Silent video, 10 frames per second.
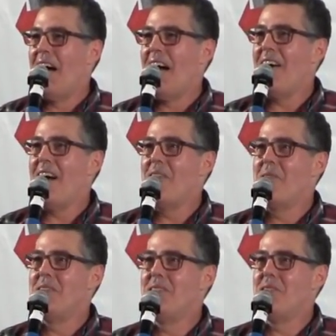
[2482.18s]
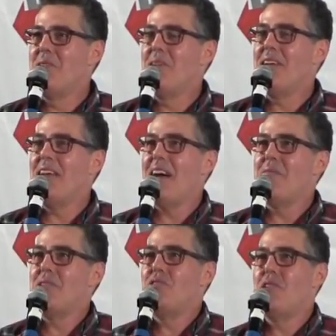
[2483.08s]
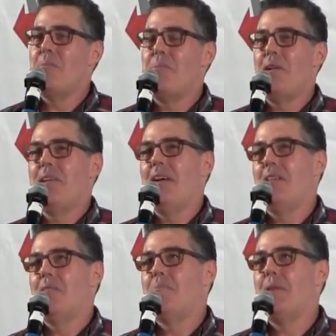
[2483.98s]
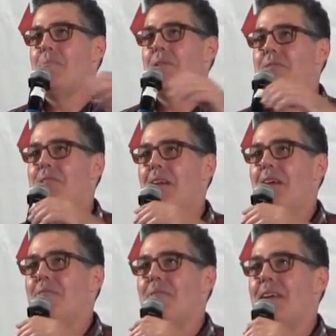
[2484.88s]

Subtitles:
I would do it. I would jump onto other people's stuff.